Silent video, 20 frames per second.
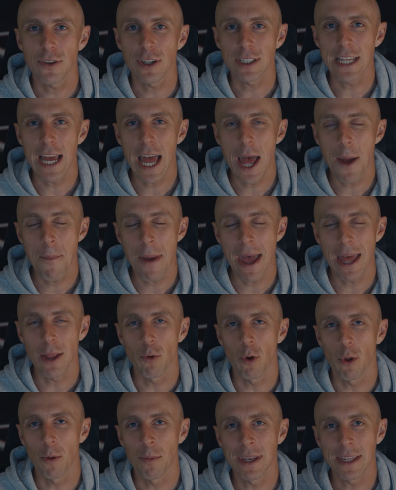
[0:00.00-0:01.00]
for the time and
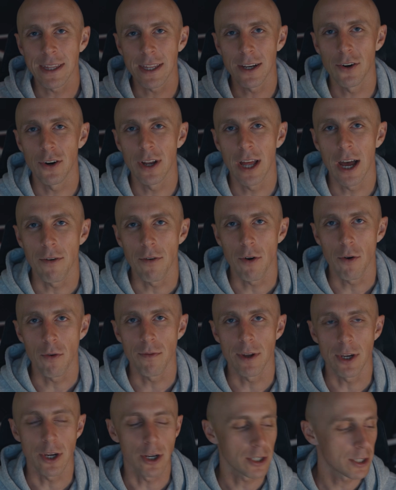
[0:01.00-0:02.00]
we'll meet in other
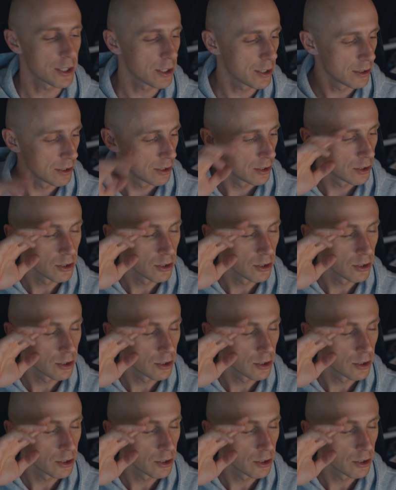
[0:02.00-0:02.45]
videos.